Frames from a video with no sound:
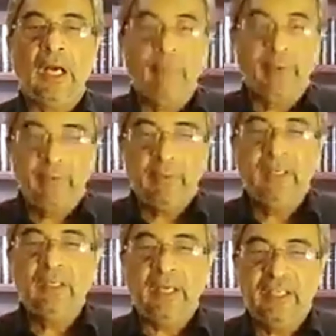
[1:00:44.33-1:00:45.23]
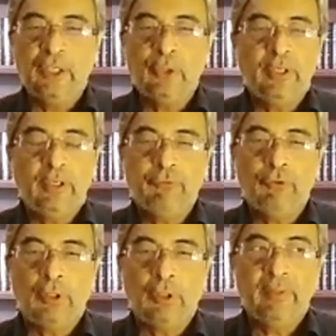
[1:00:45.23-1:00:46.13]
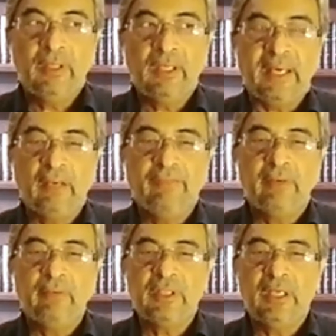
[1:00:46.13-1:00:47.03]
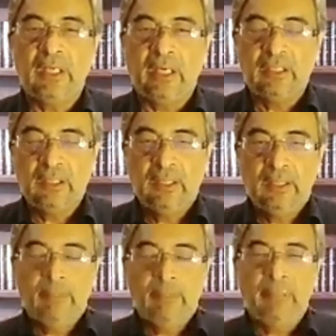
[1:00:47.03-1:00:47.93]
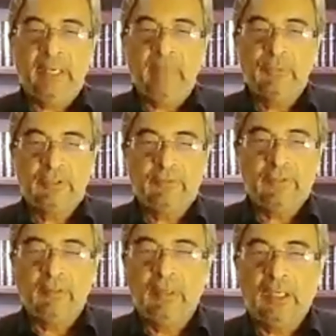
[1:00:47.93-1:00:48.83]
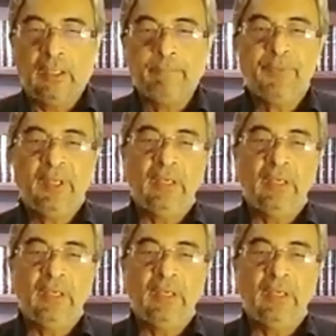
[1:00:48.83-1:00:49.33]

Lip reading: However, in 1924, when the caliphate was annulled by Mustafa Kemal,